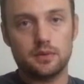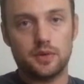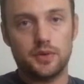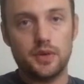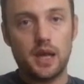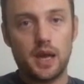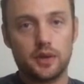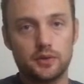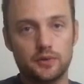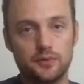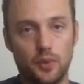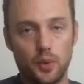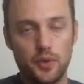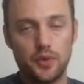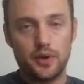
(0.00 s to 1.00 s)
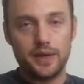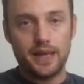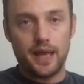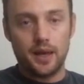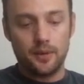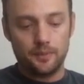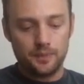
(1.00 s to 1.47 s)

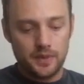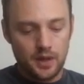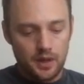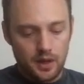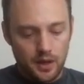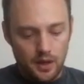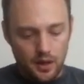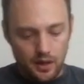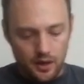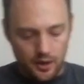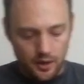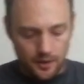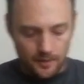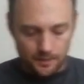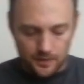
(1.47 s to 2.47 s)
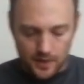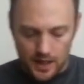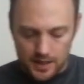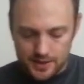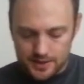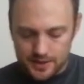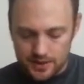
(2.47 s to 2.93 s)
CX430M.
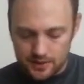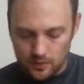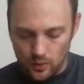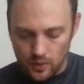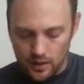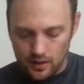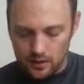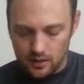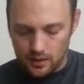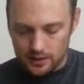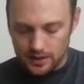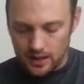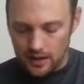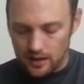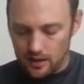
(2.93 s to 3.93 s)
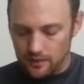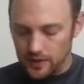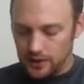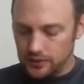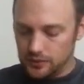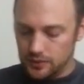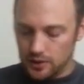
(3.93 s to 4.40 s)
I didn't want a lot of
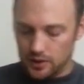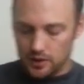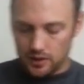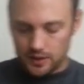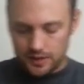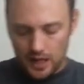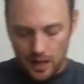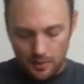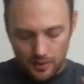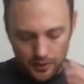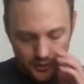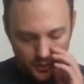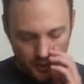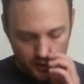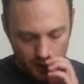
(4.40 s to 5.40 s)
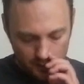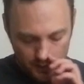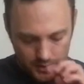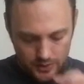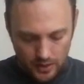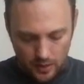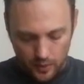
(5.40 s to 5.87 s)
extra cables or
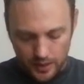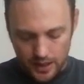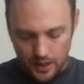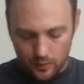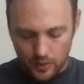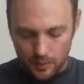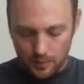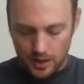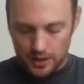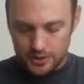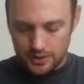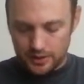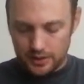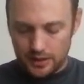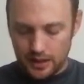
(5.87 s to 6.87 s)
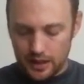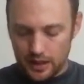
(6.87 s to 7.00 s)
whatever, so I went ahead with modular,